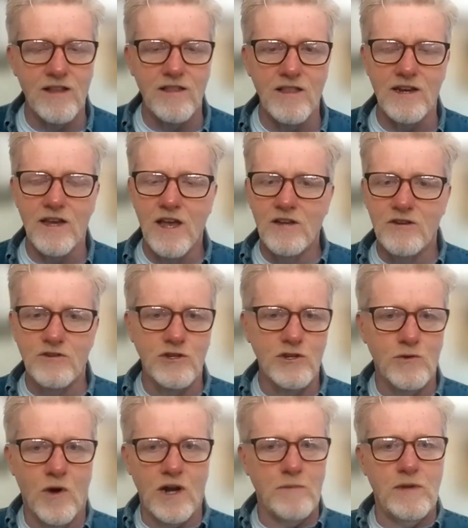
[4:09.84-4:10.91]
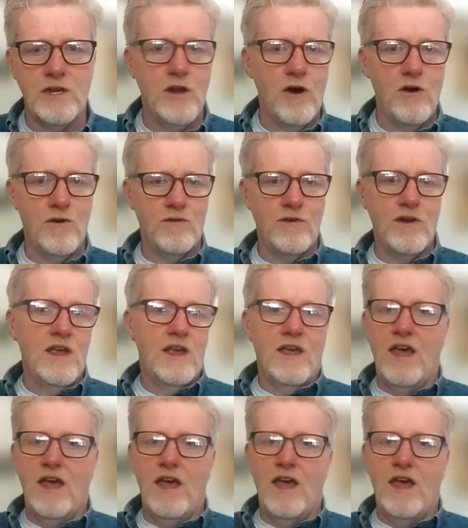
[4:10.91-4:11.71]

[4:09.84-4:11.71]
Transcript: right? Like, do you want to be known